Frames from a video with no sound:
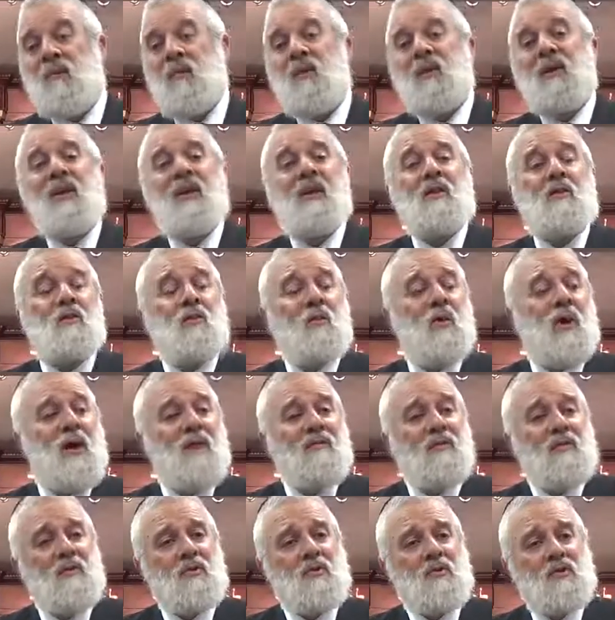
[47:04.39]
Yeah, we need to. We
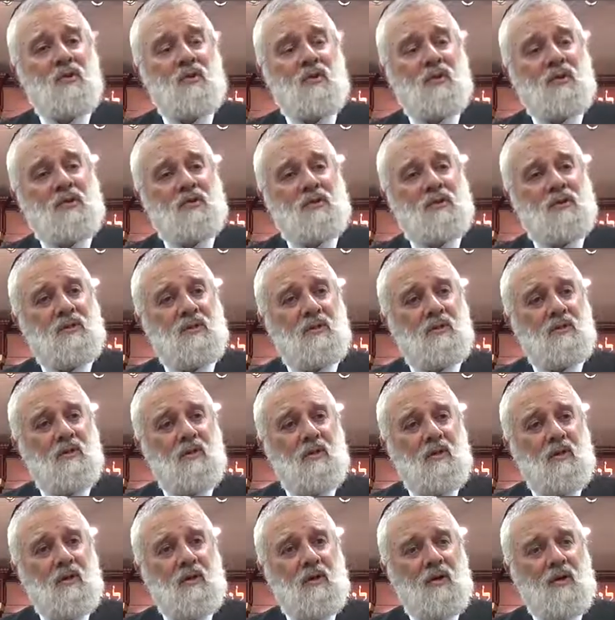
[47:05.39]
have no choice.
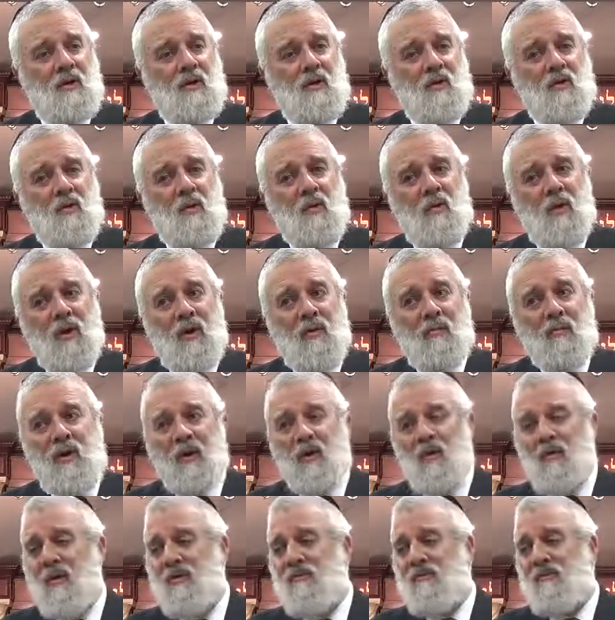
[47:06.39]
We want to
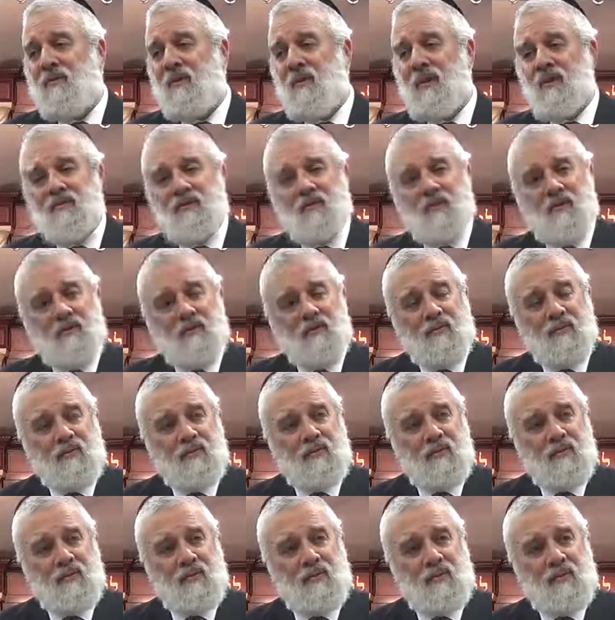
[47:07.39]
be around forever.
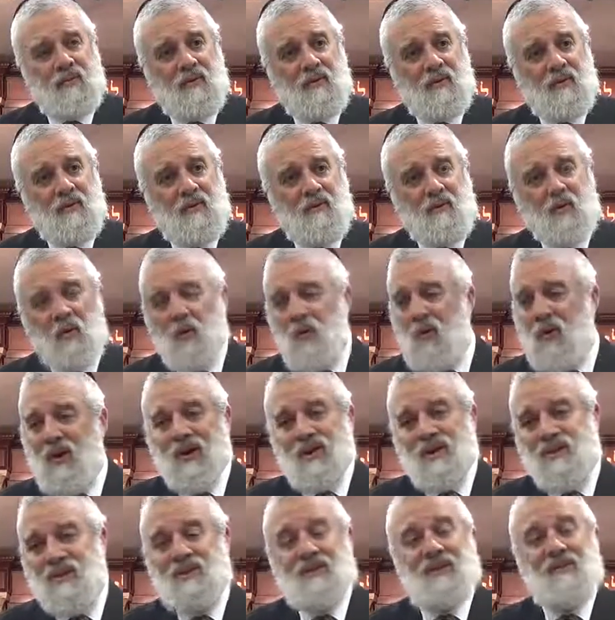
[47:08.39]
We don't want
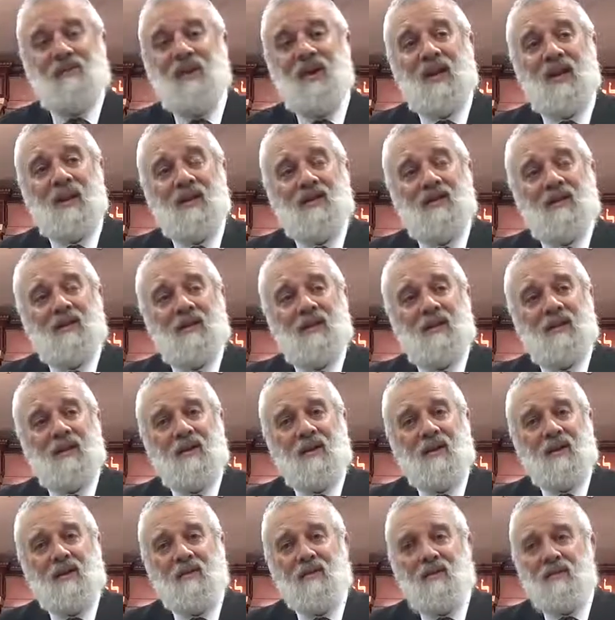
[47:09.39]
to assimilate
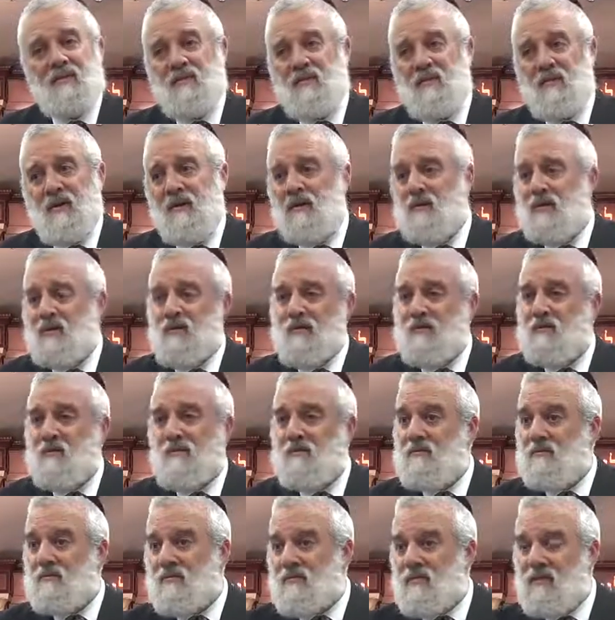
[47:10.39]
and just
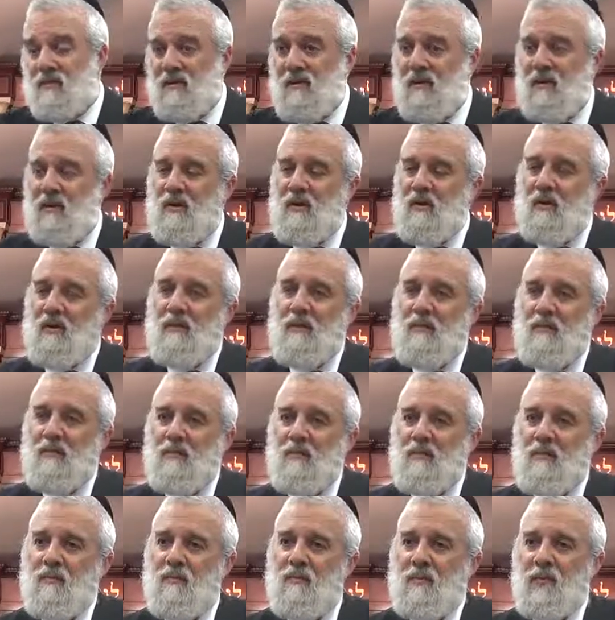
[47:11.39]

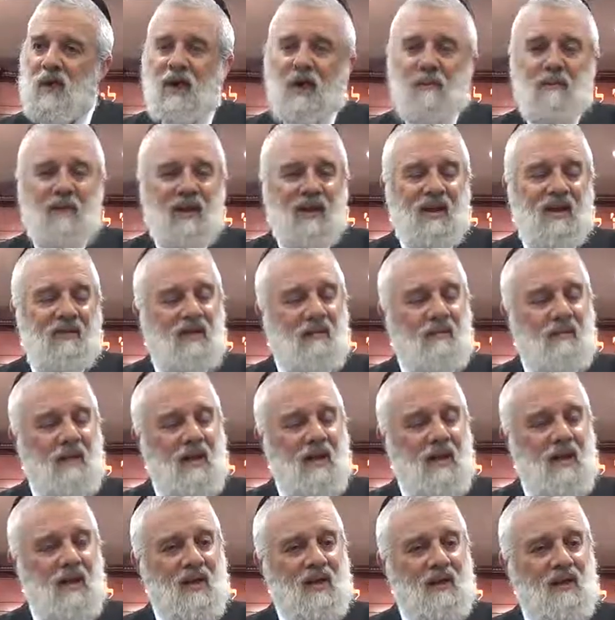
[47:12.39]
become like
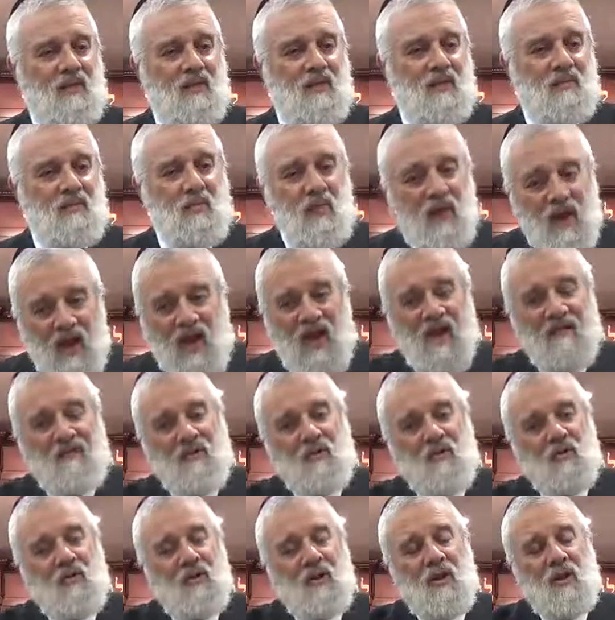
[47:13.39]
everybody else. We have
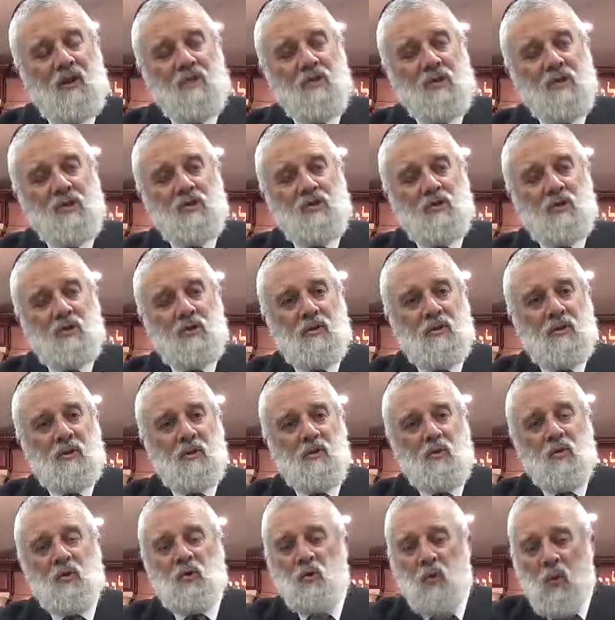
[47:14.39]
a unique mission,
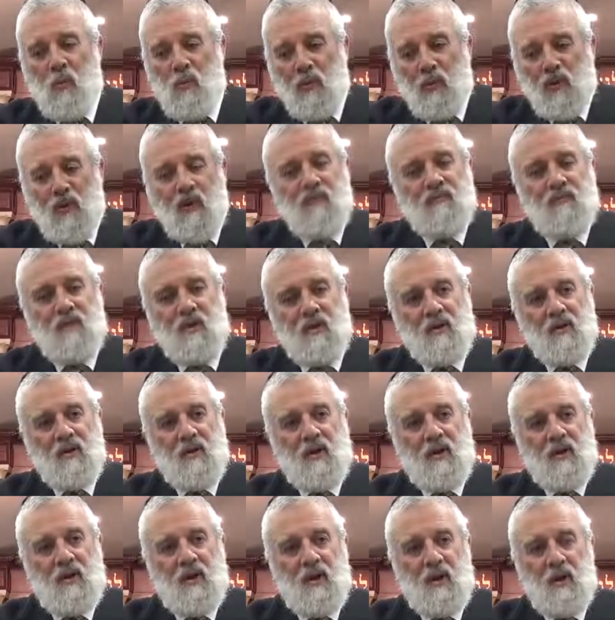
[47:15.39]
which we believe in.
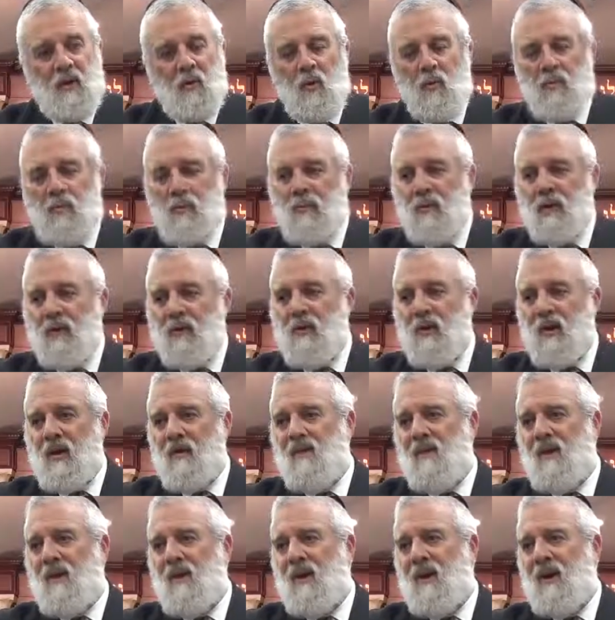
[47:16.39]
We're prepared to
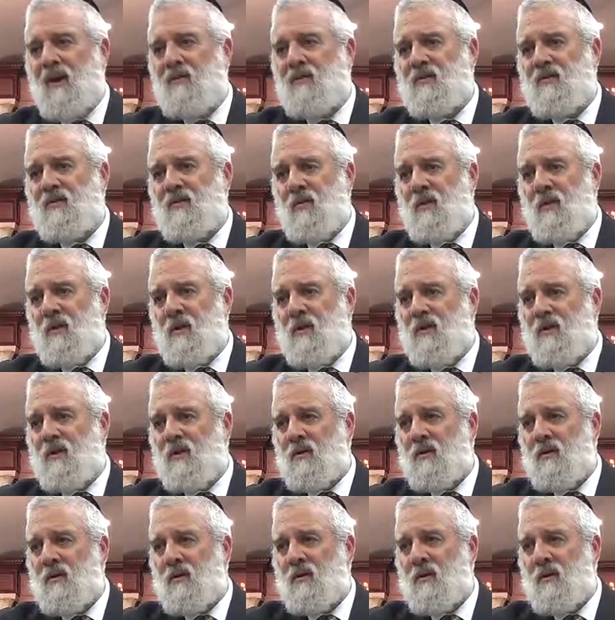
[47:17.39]
give our lives for it.